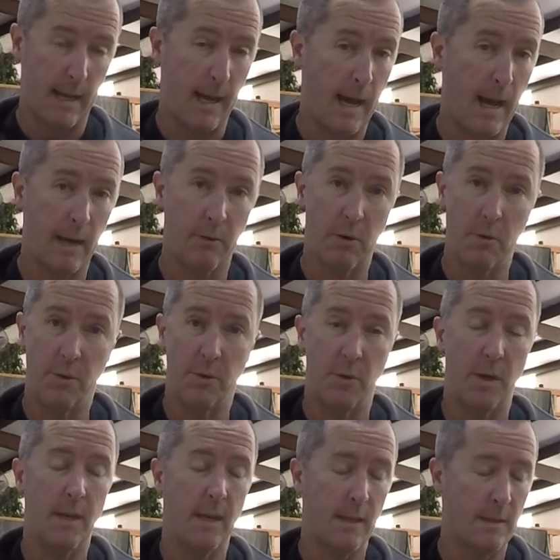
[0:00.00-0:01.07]
I agree with
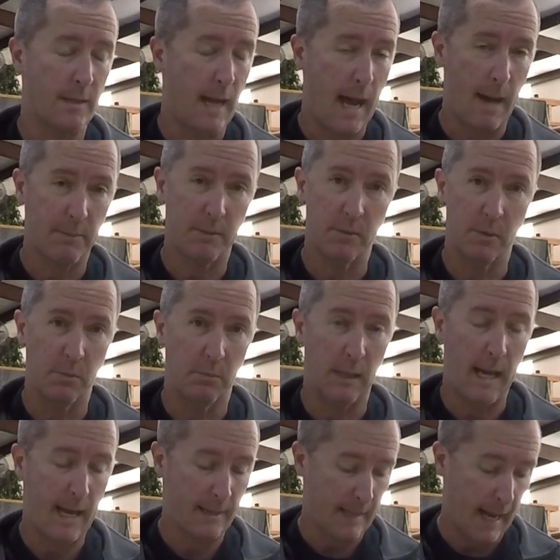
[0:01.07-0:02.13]
you. It is an absolute
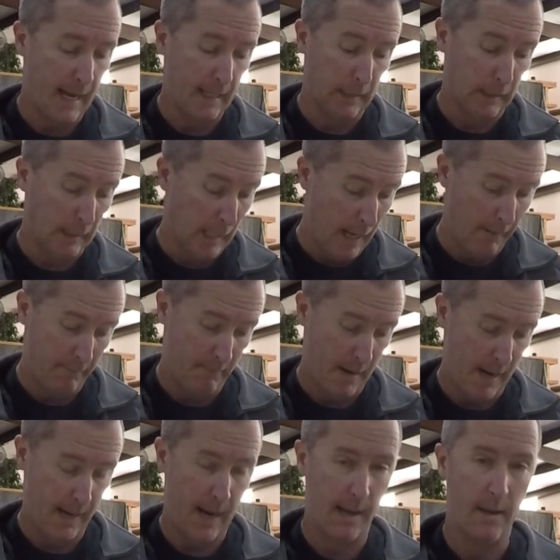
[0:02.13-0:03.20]
blast. I love
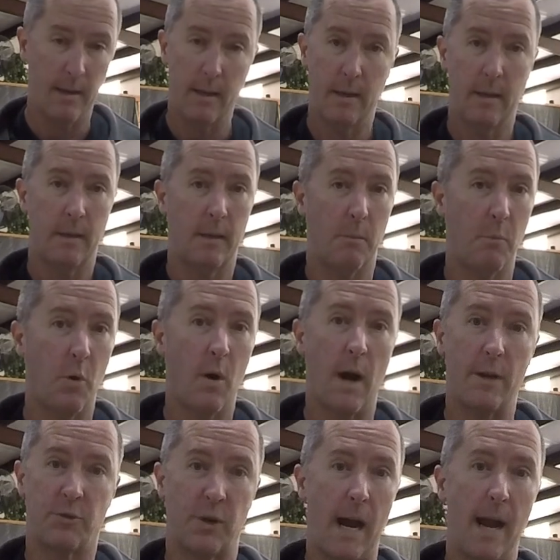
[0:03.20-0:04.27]
mine. The more
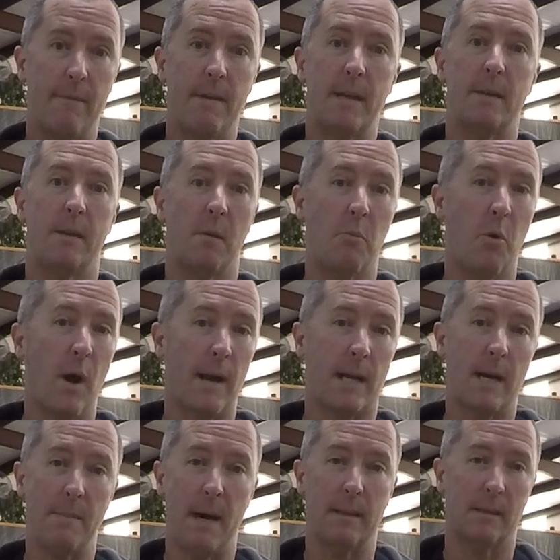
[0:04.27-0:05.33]
I drive it, the more I
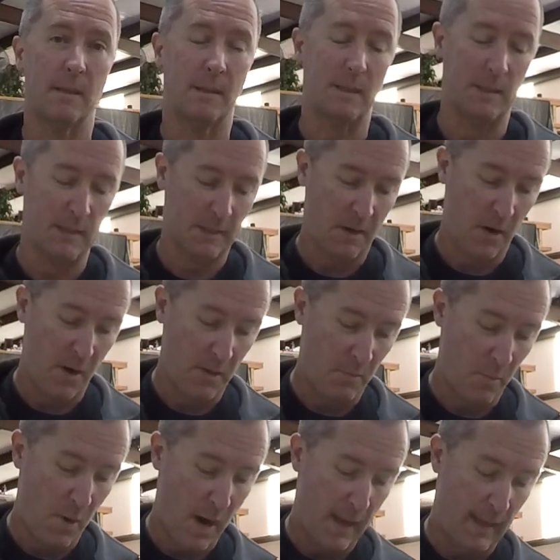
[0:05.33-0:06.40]
come out and look at this car, the
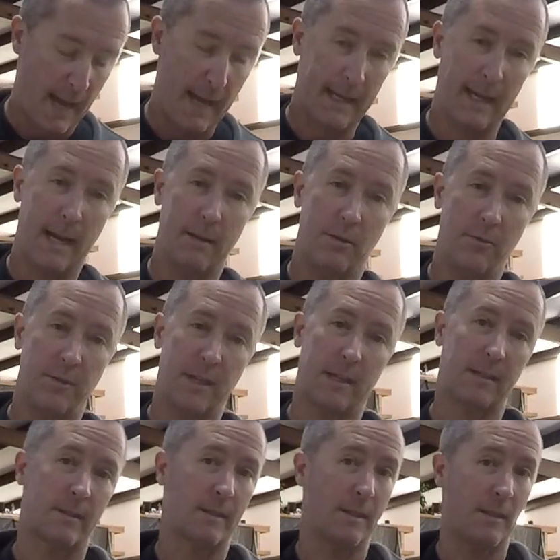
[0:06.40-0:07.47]
more I like it. I do
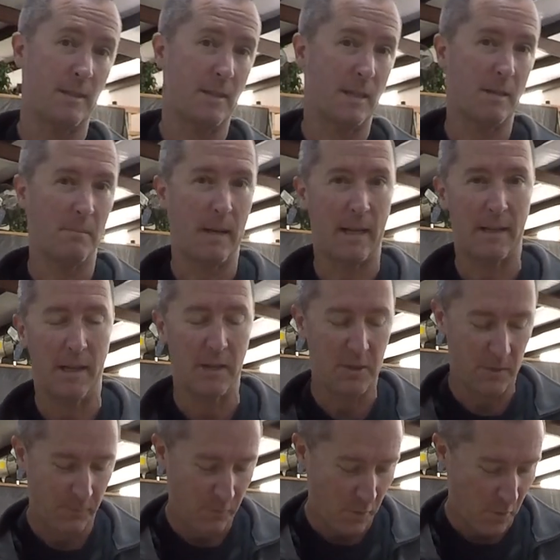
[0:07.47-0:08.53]
think it's going to stick in my
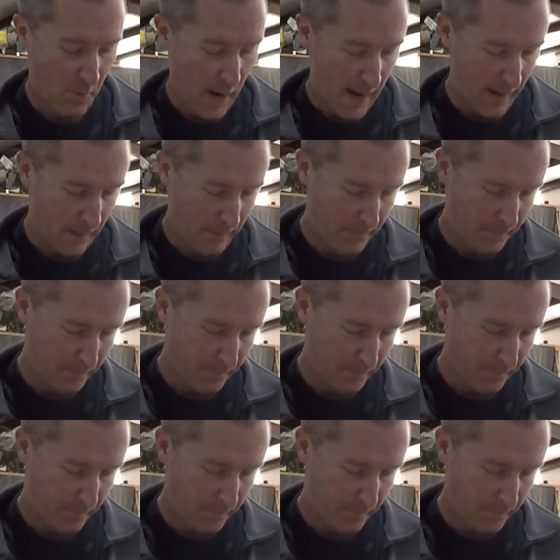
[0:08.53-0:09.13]
collection for a while.